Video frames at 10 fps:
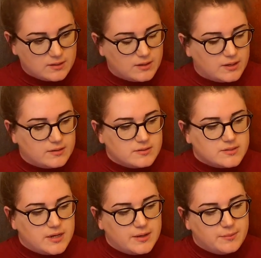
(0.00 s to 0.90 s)
and
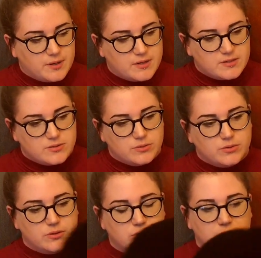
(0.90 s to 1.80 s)
I
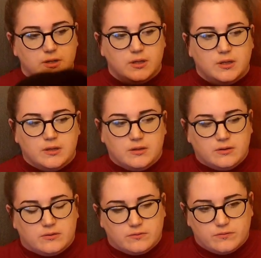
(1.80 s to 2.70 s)
saw
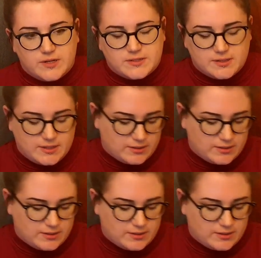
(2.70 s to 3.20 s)
recently